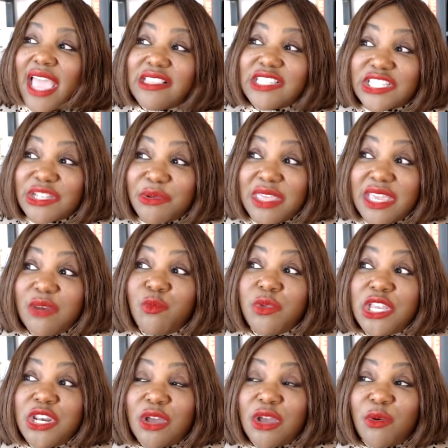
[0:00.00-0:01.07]
And so
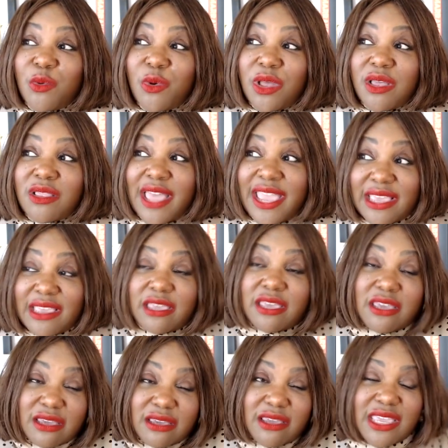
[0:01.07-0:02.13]
then,
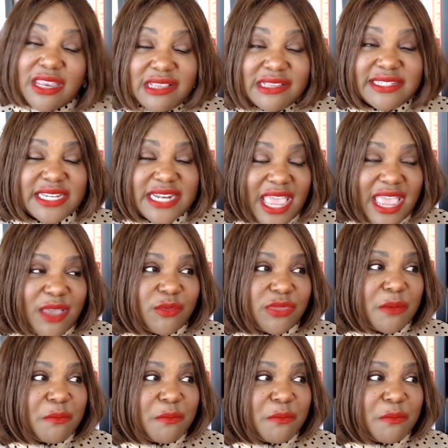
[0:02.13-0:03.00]
like it is today,